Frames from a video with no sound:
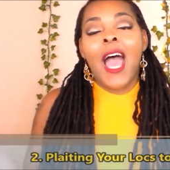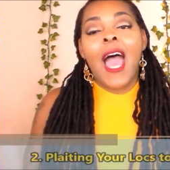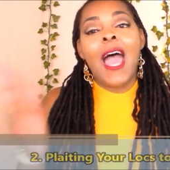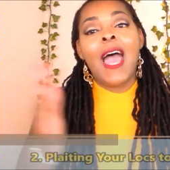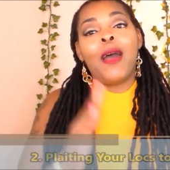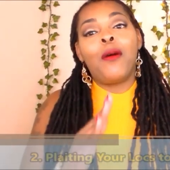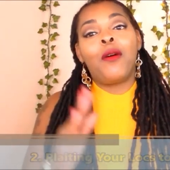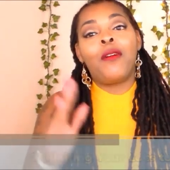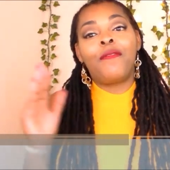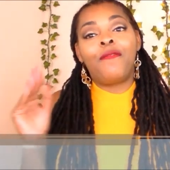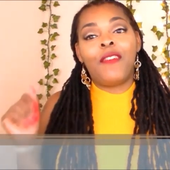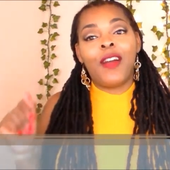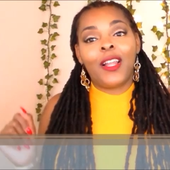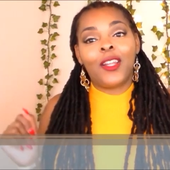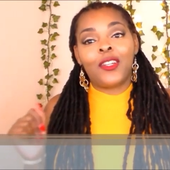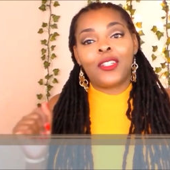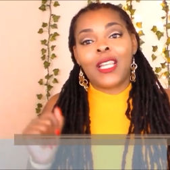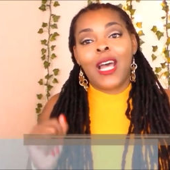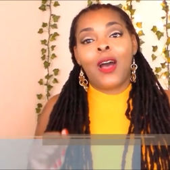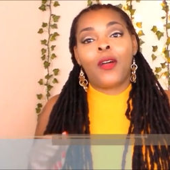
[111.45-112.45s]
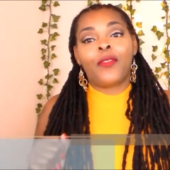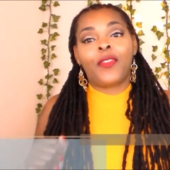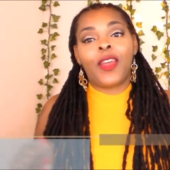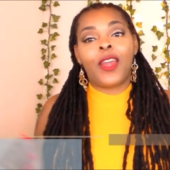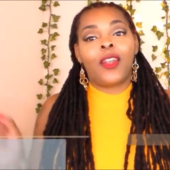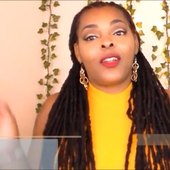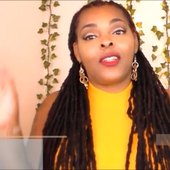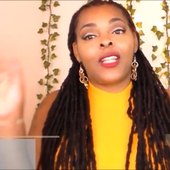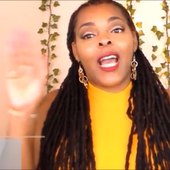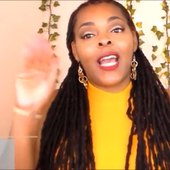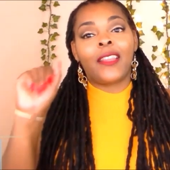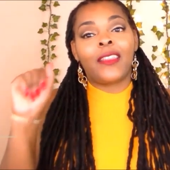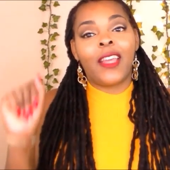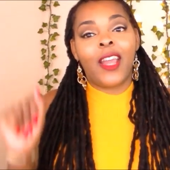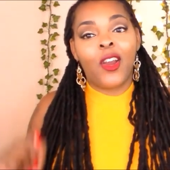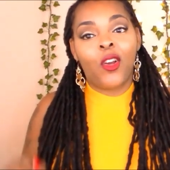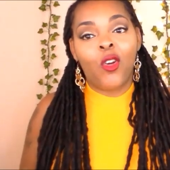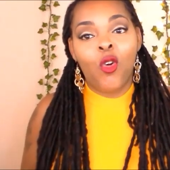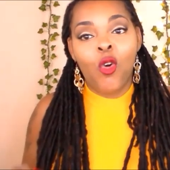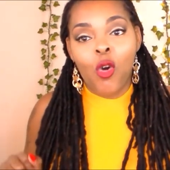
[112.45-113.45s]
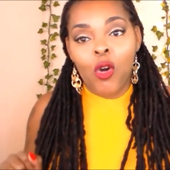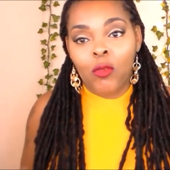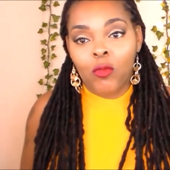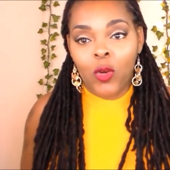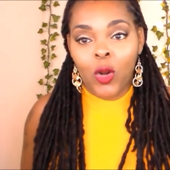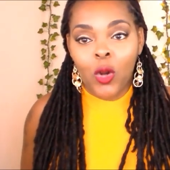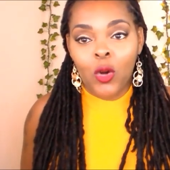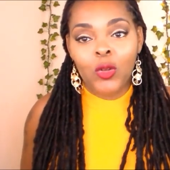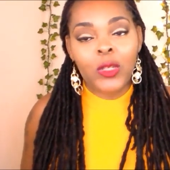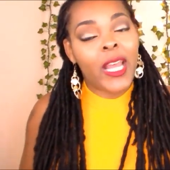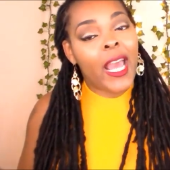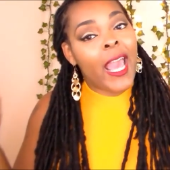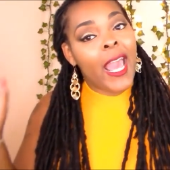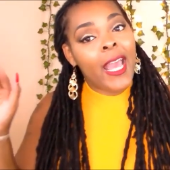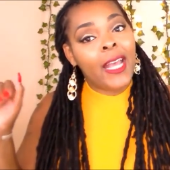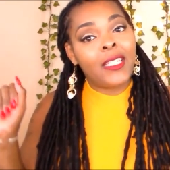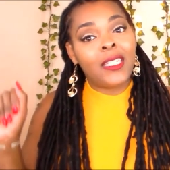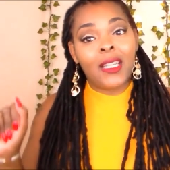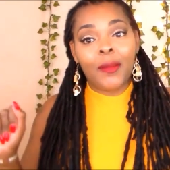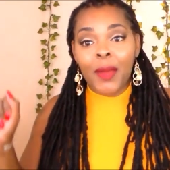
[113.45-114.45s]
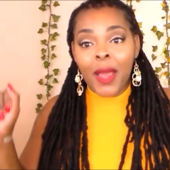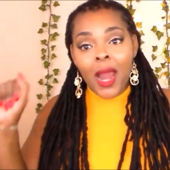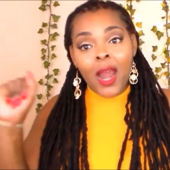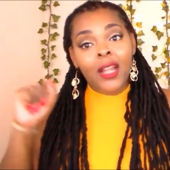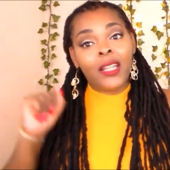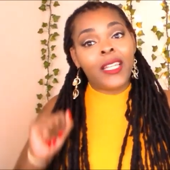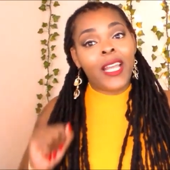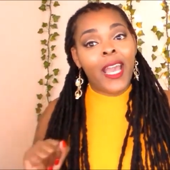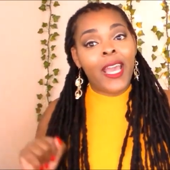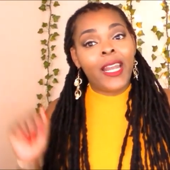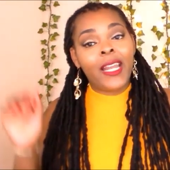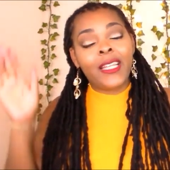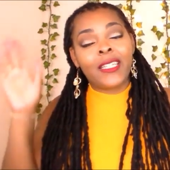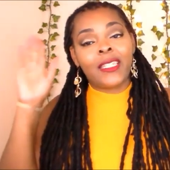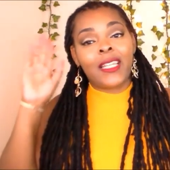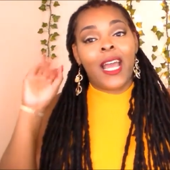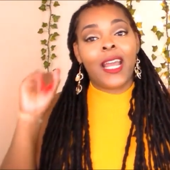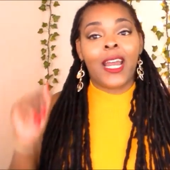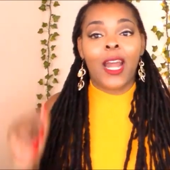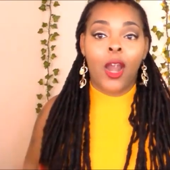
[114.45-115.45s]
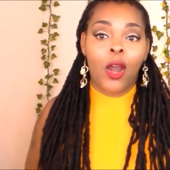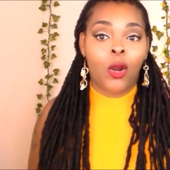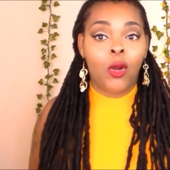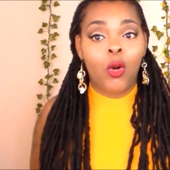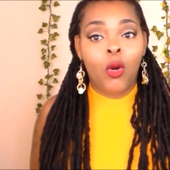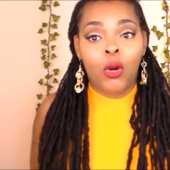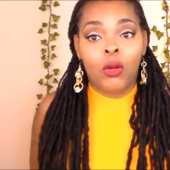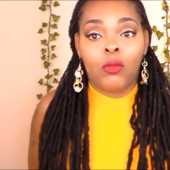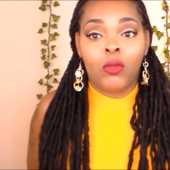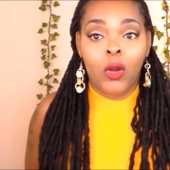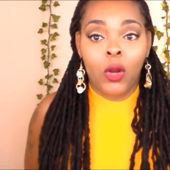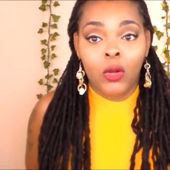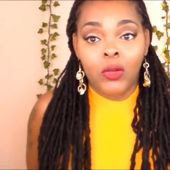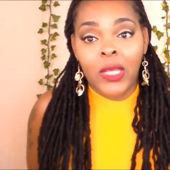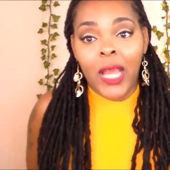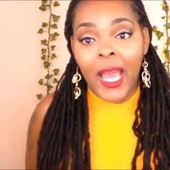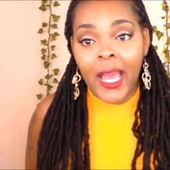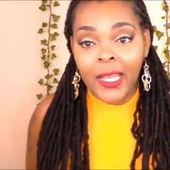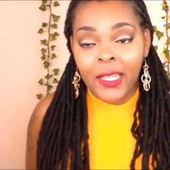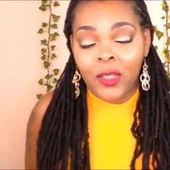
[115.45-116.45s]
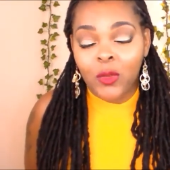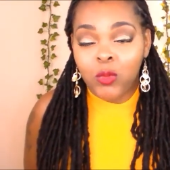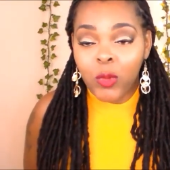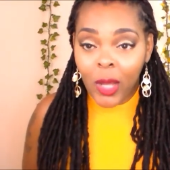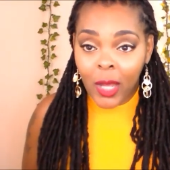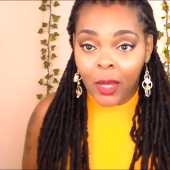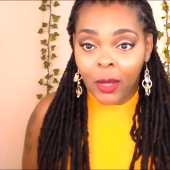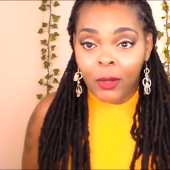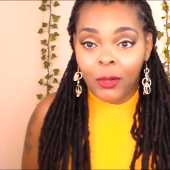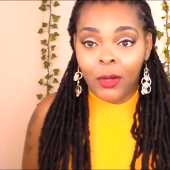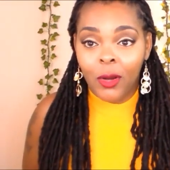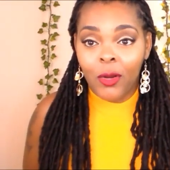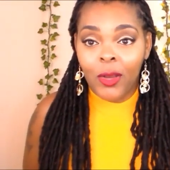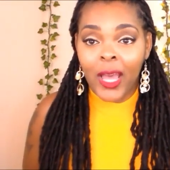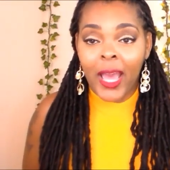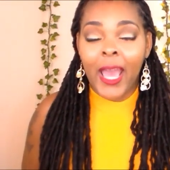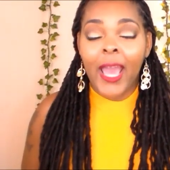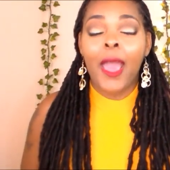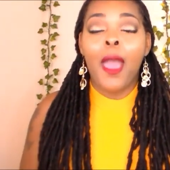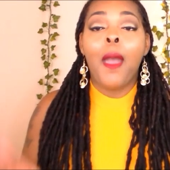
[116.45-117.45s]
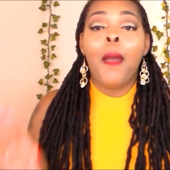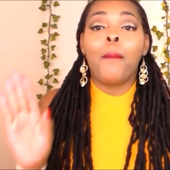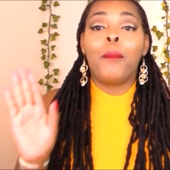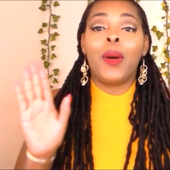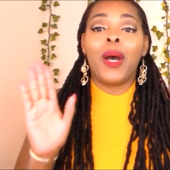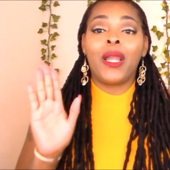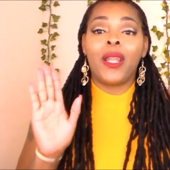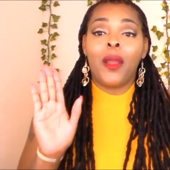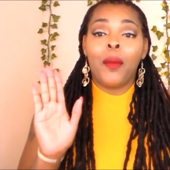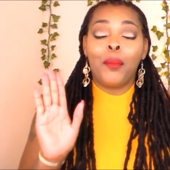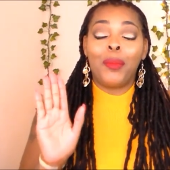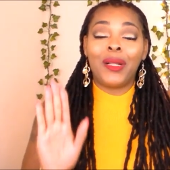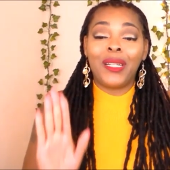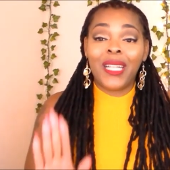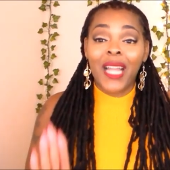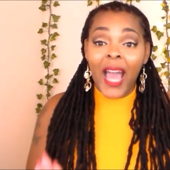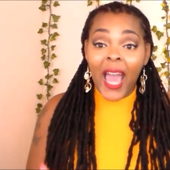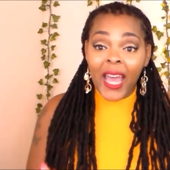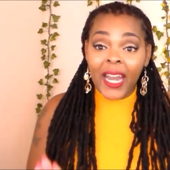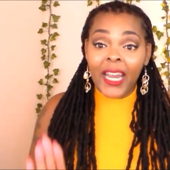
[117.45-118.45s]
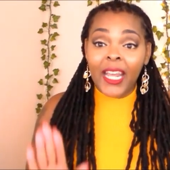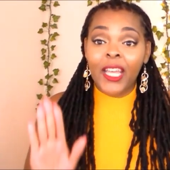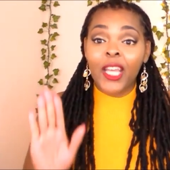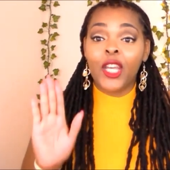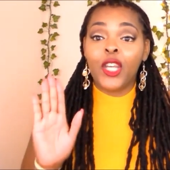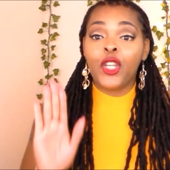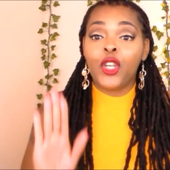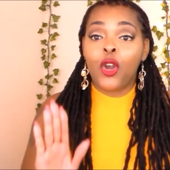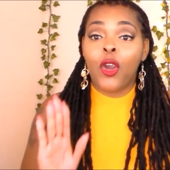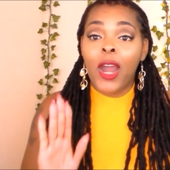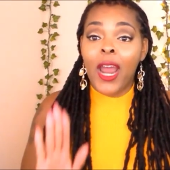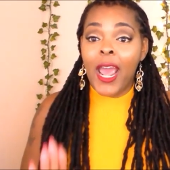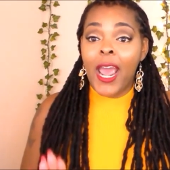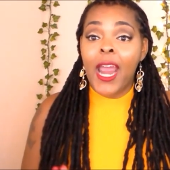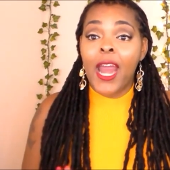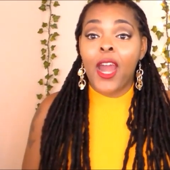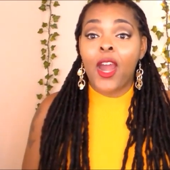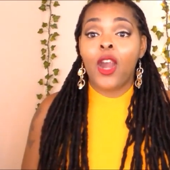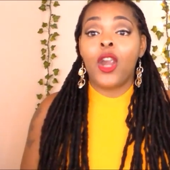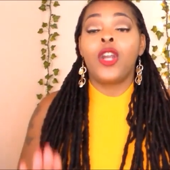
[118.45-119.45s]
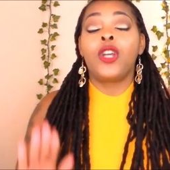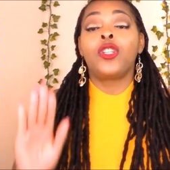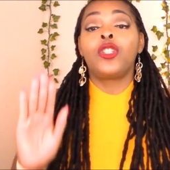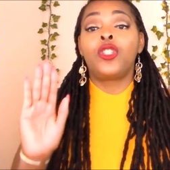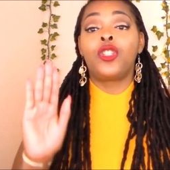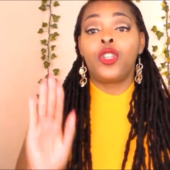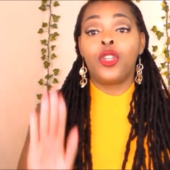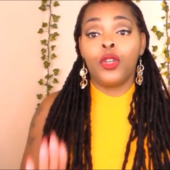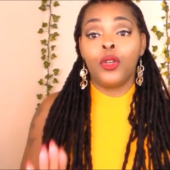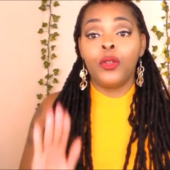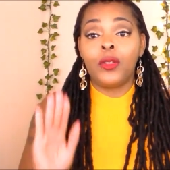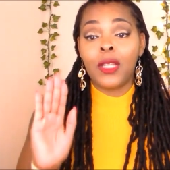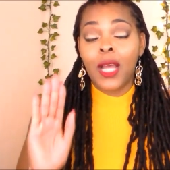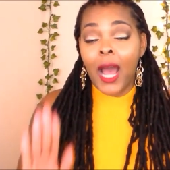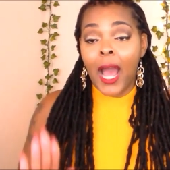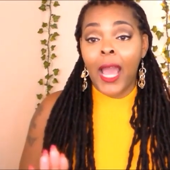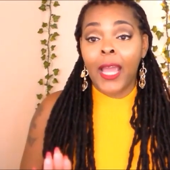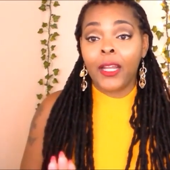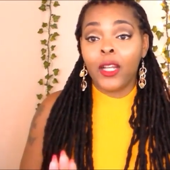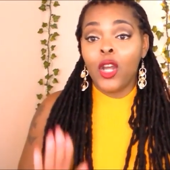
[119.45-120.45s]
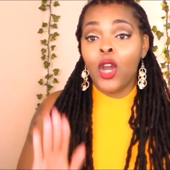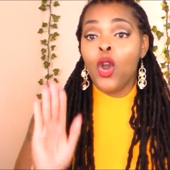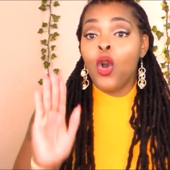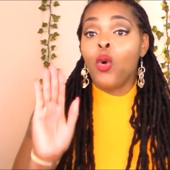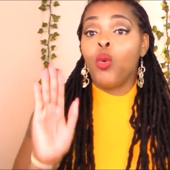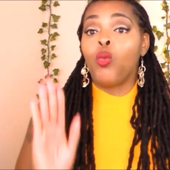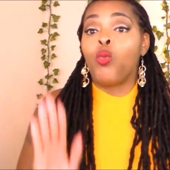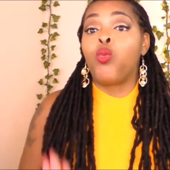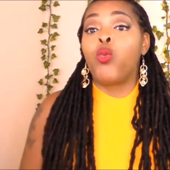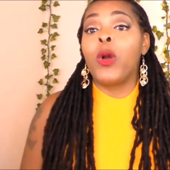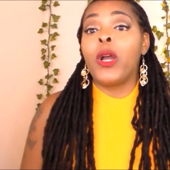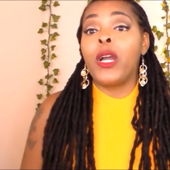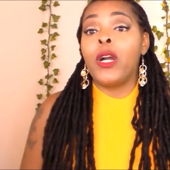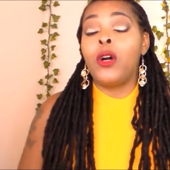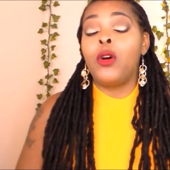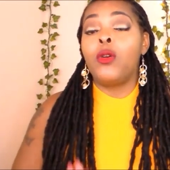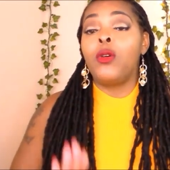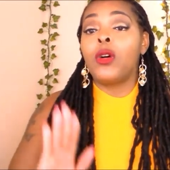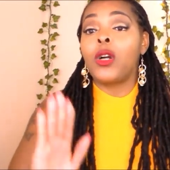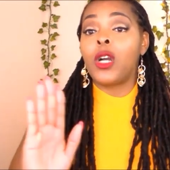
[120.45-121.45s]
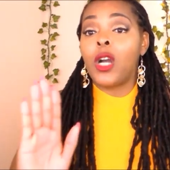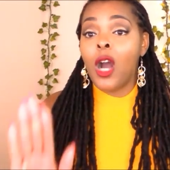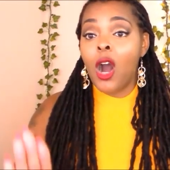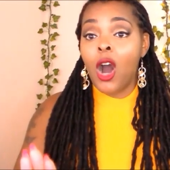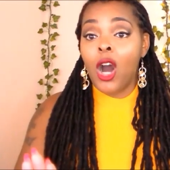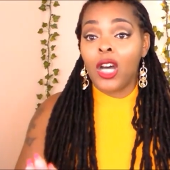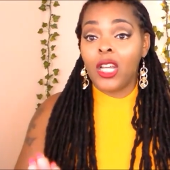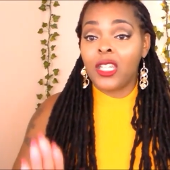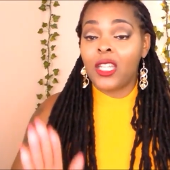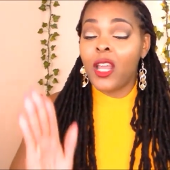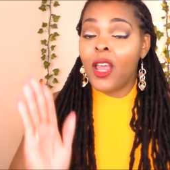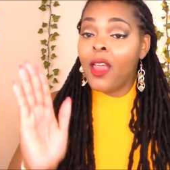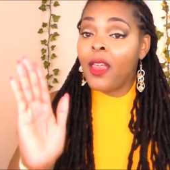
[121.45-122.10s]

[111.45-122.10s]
Our fellas out there like their cornrows, and some of our ladies like our cornrows as well, okay? But plaiting your hair too tight will cause